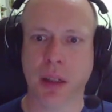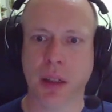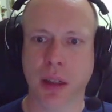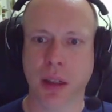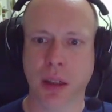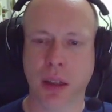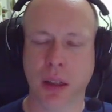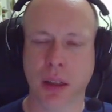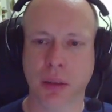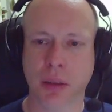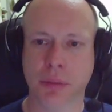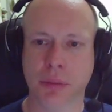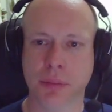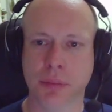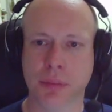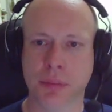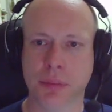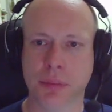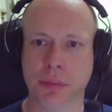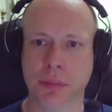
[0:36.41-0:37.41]
Um,
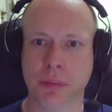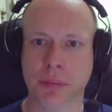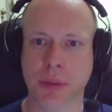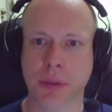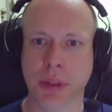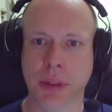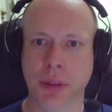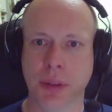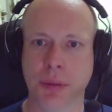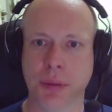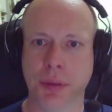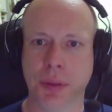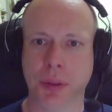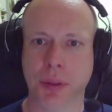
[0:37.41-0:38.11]
if you